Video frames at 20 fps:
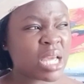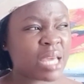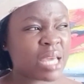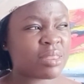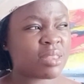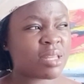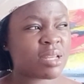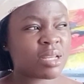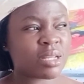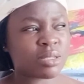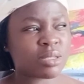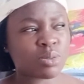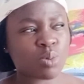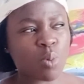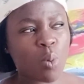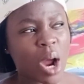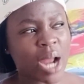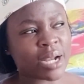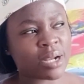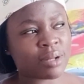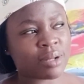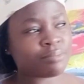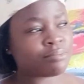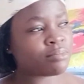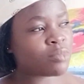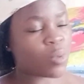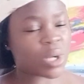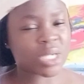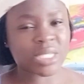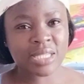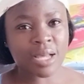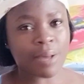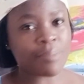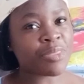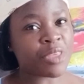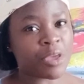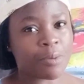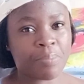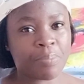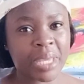I think it's 1
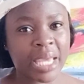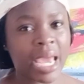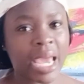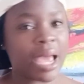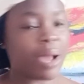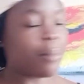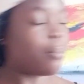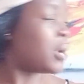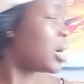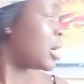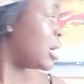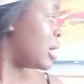something p.m.